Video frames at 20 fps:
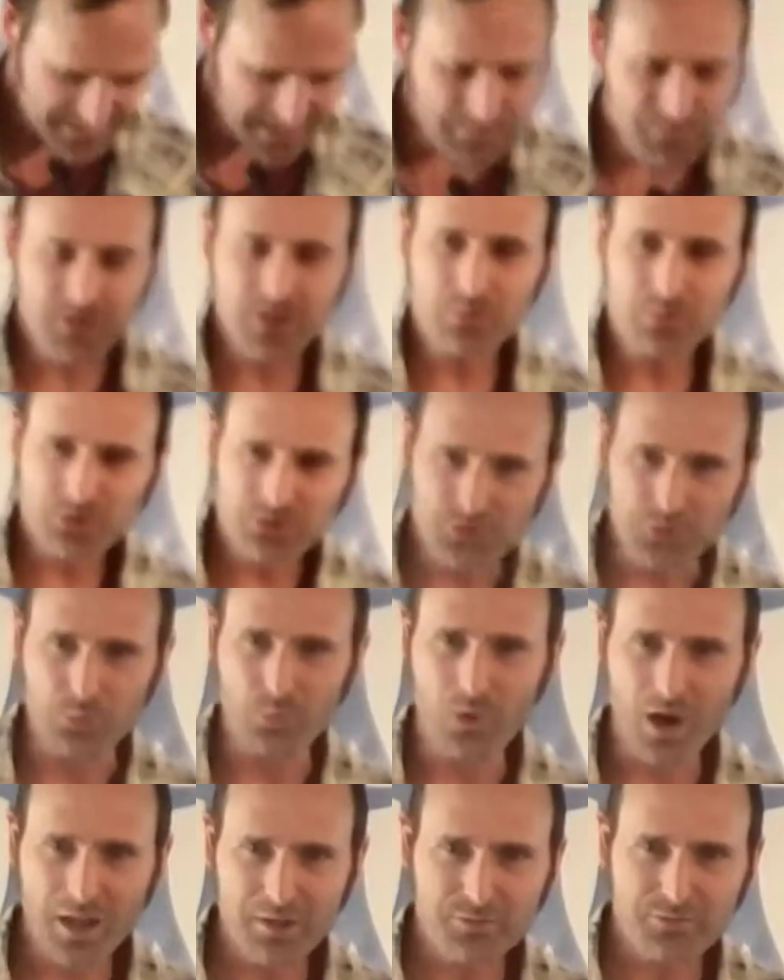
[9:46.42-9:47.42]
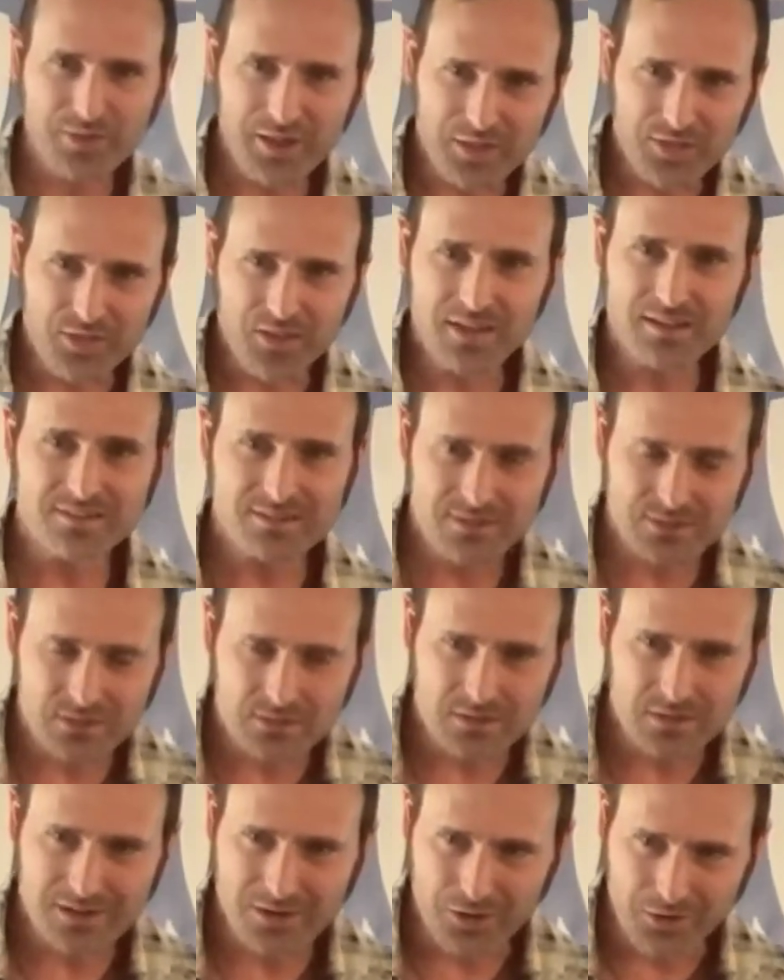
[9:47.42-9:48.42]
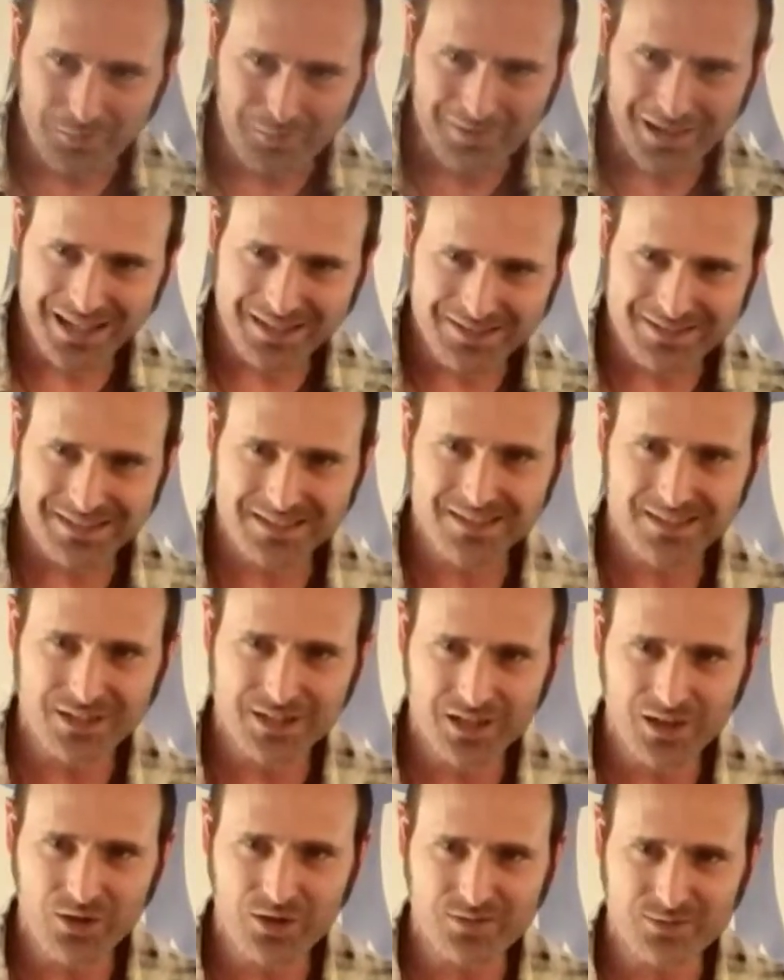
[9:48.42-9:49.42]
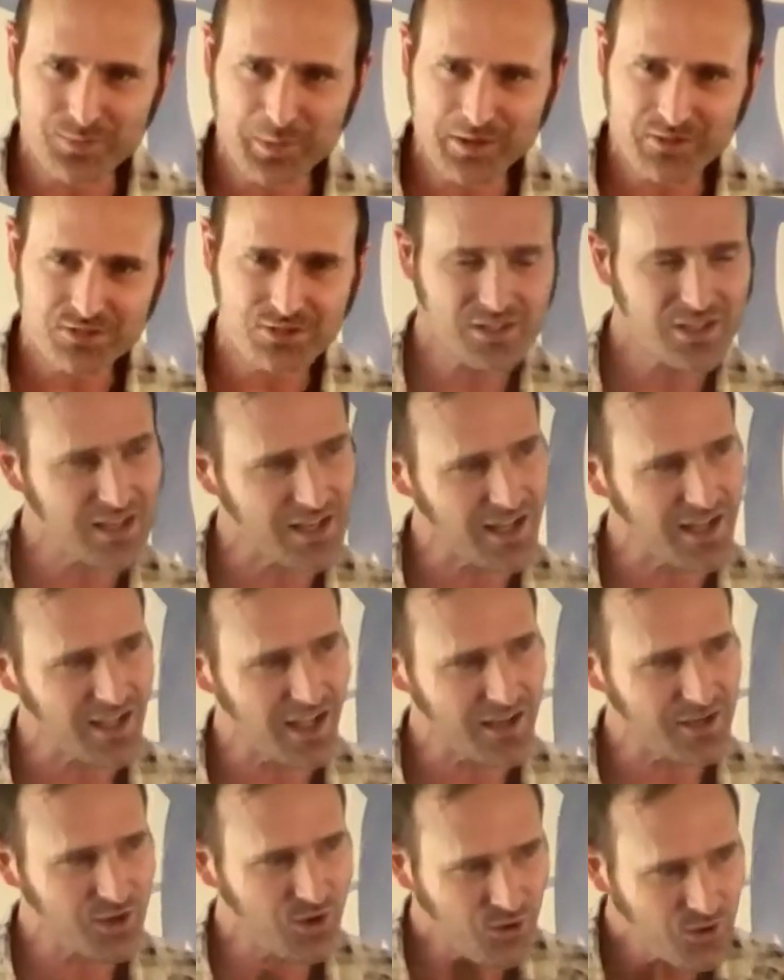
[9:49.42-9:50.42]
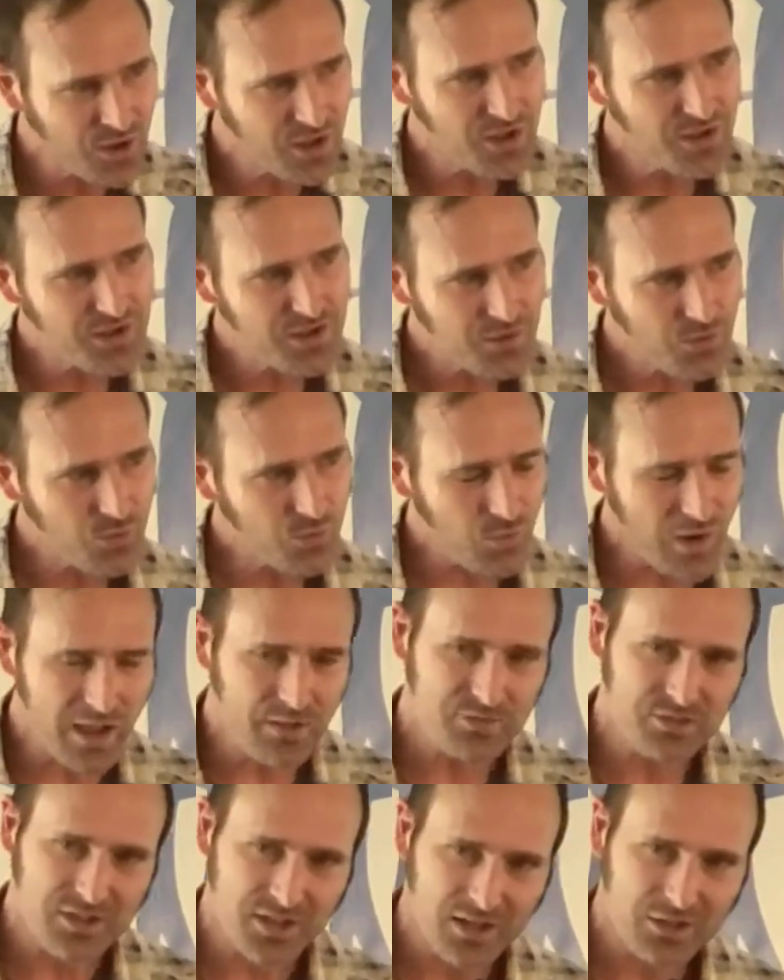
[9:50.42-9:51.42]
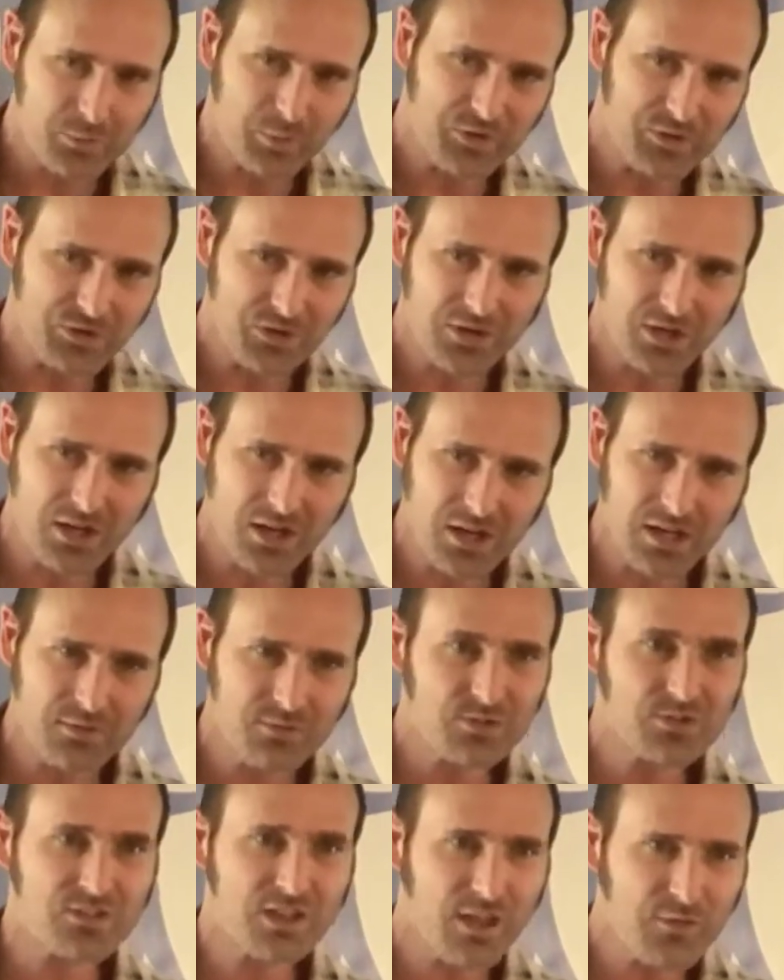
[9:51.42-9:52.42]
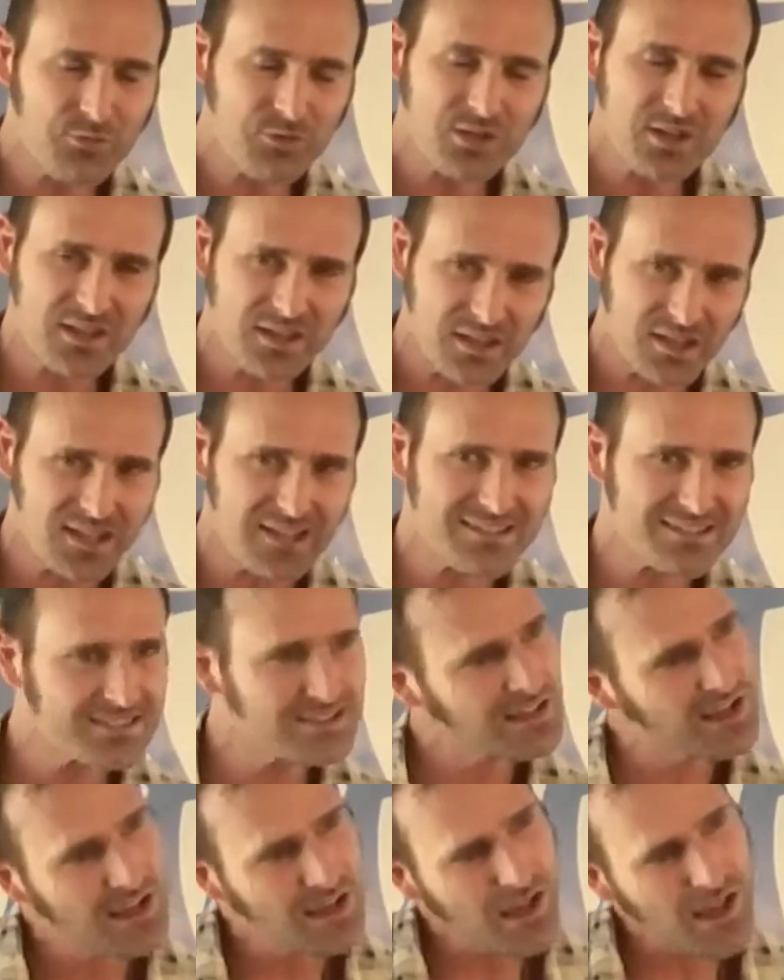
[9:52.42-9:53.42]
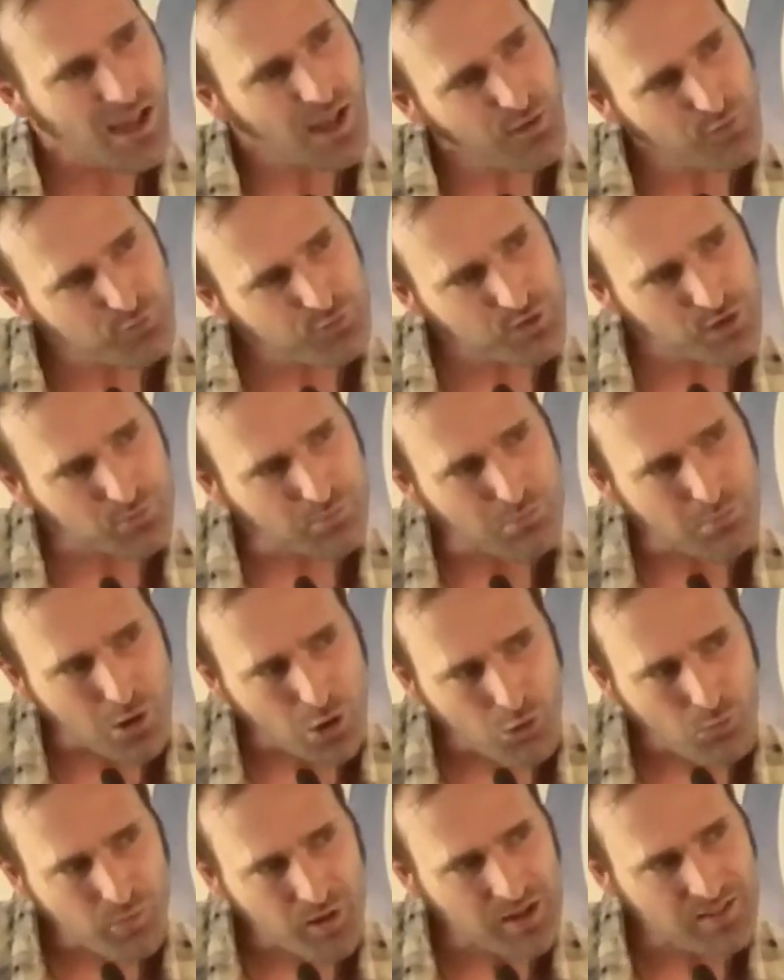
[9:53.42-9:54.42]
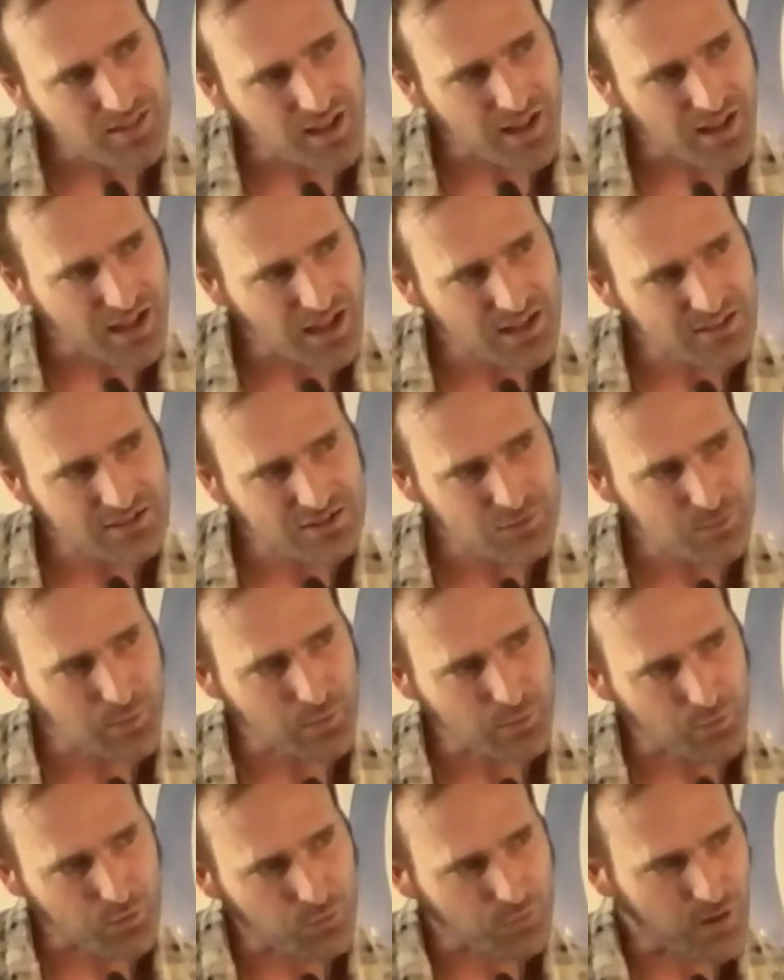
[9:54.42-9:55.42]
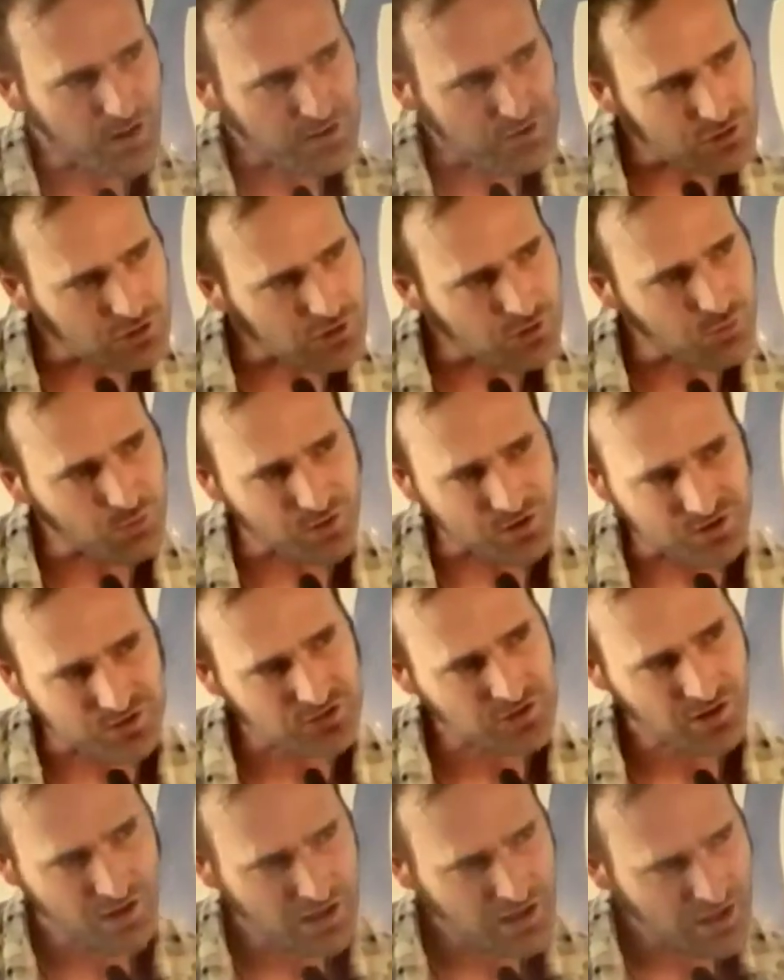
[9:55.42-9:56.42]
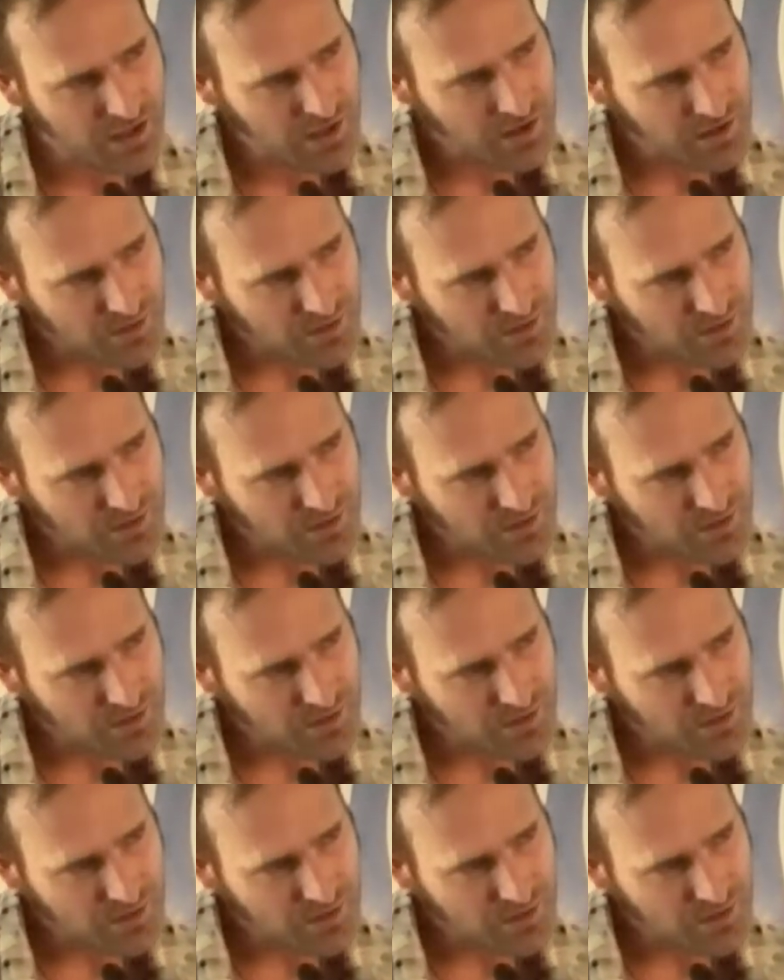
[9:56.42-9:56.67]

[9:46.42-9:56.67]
Same thing with your wife, like things are amazing, especially, and I know wives and husbands are caregivers. Every kiss, every moment that I got to spend with Rachel was